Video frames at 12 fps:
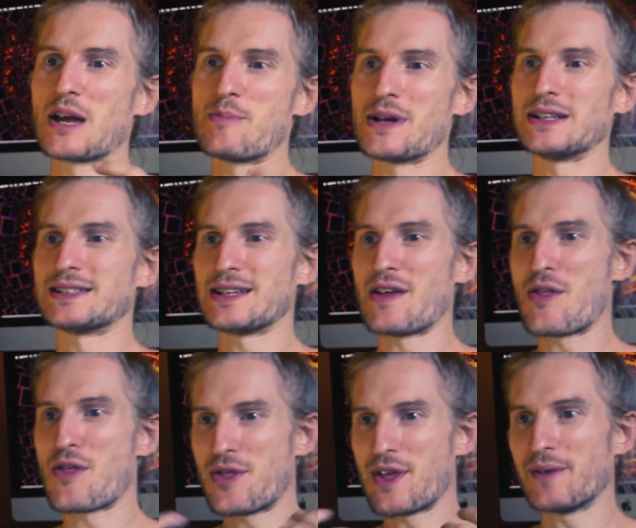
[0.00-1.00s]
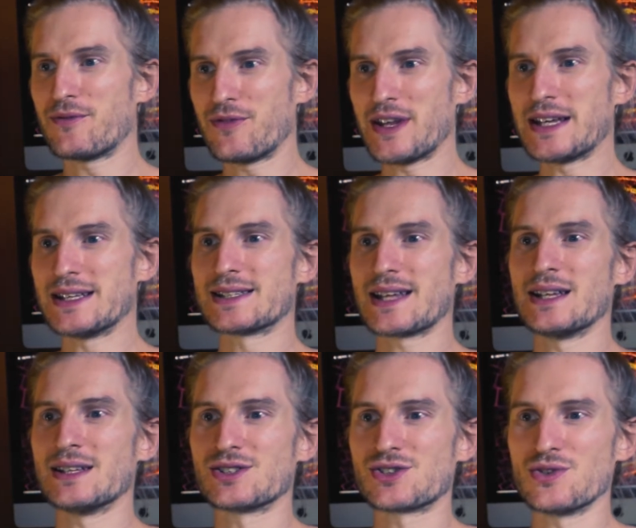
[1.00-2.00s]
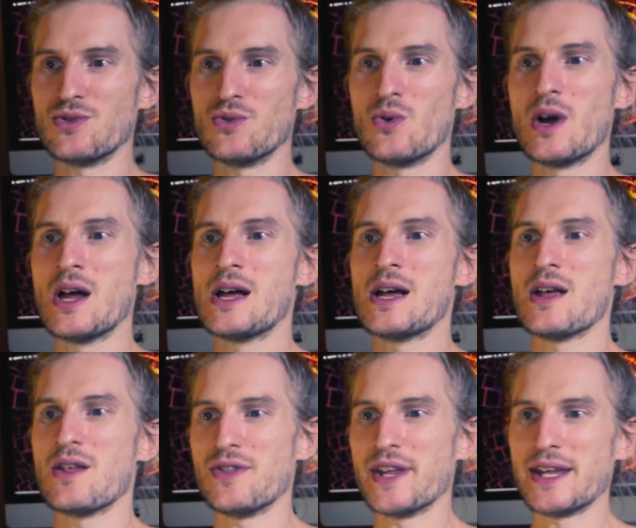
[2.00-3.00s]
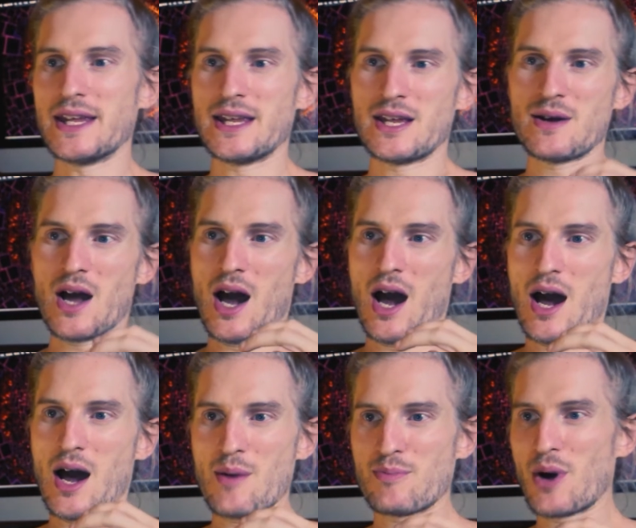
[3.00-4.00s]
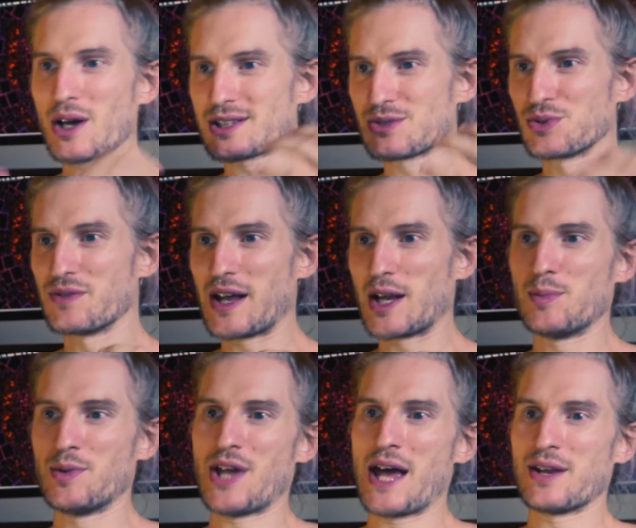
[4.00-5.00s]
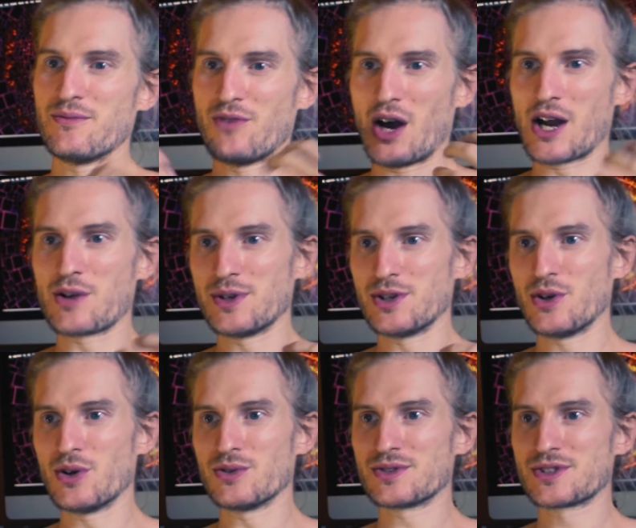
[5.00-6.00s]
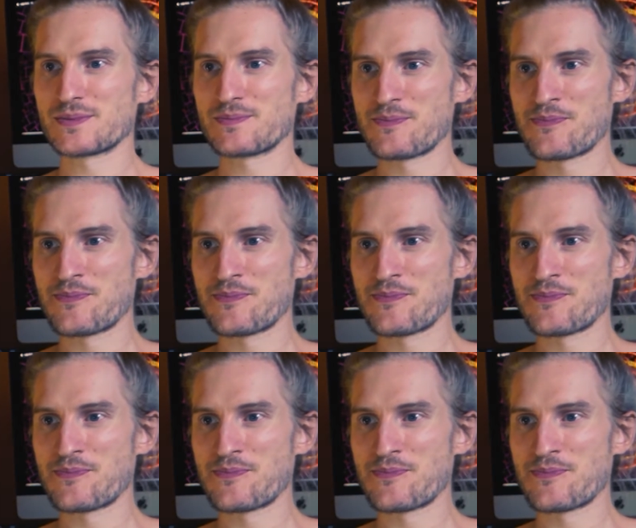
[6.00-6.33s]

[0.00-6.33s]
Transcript: ability then feeds into the personal development and environment nodes.